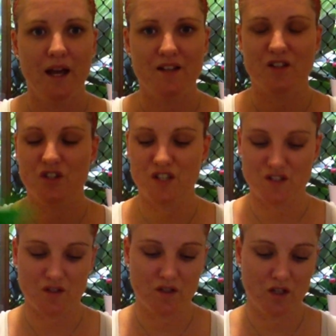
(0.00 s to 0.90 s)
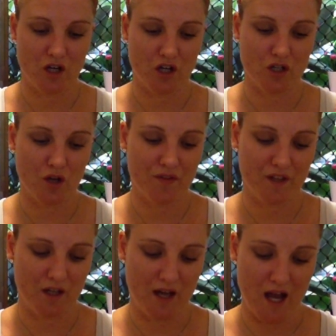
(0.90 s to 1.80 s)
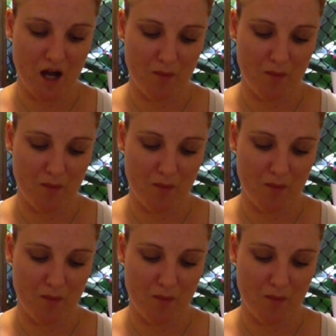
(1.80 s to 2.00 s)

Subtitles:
because it's, you know, got the